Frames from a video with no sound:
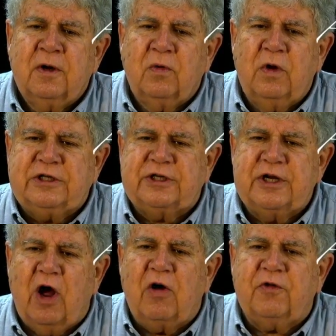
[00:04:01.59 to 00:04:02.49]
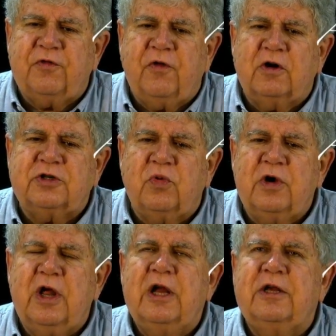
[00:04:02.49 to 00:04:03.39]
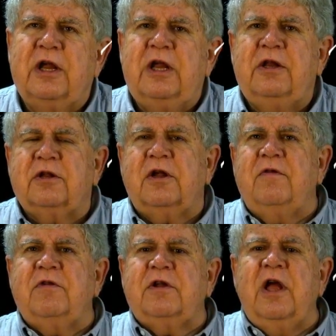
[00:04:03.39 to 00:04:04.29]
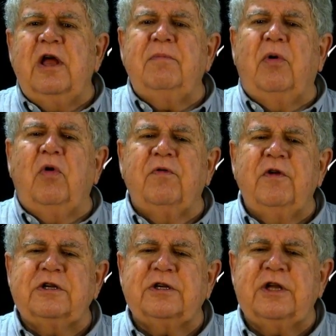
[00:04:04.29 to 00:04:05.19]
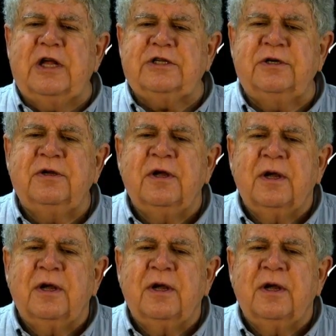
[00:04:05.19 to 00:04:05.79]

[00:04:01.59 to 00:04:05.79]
Wednesday, August 1st, 2018, the Covenant County Board of Education